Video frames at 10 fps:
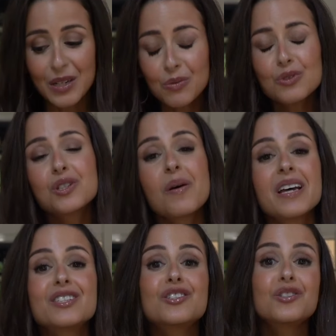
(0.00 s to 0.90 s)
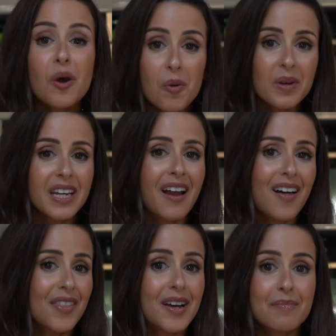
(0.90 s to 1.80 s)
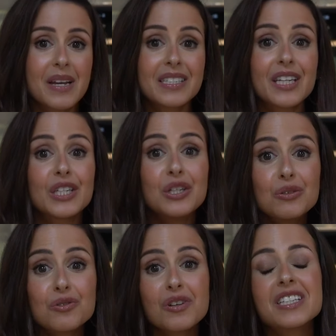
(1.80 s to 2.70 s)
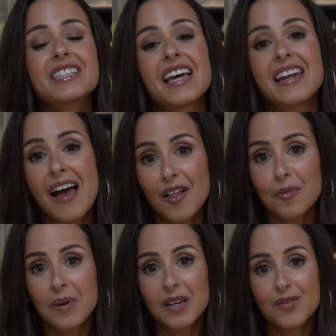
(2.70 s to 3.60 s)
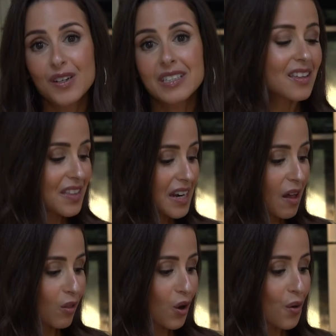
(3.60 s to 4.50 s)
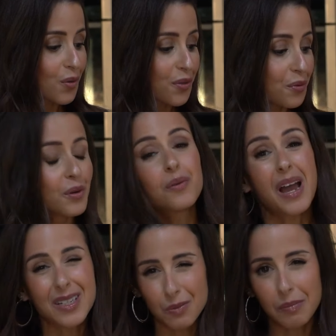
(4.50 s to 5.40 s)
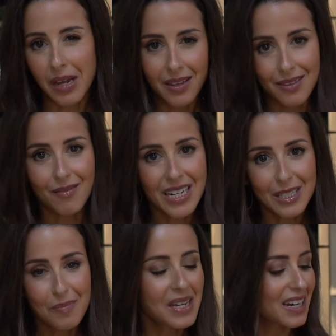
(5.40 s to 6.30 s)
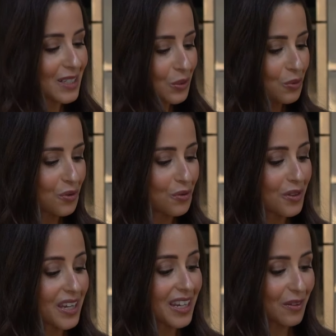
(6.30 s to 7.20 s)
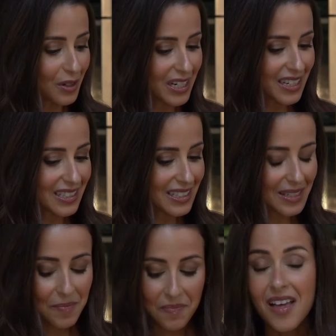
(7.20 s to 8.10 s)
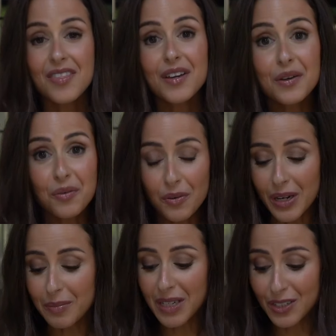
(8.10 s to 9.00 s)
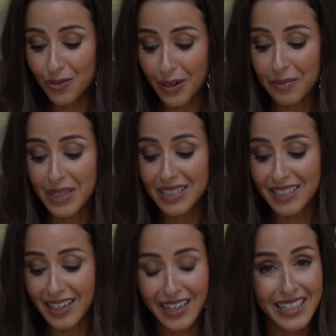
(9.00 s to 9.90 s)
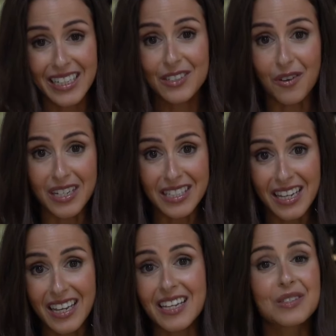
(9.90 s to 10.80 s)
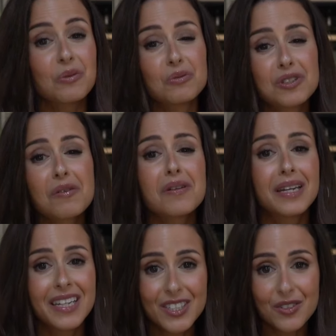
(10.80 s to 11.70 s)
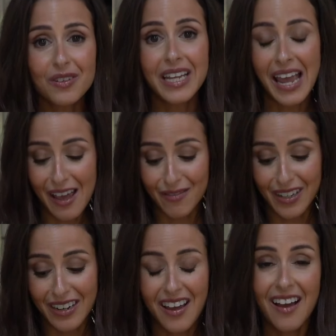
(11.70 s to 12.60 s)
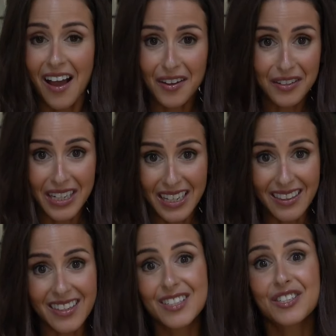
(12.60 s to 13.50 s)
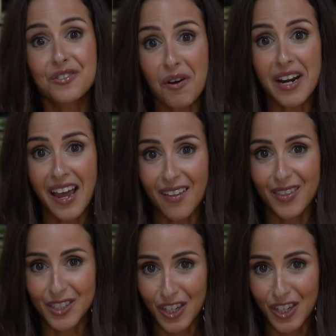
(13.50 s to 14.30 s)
It also has so many other amazing nutrients and health benefits that I'll go through as we make the recipe and I talk through the ingredients. The creamy, dreamy tahini dressing is also literally heaven. I could eat this straight out the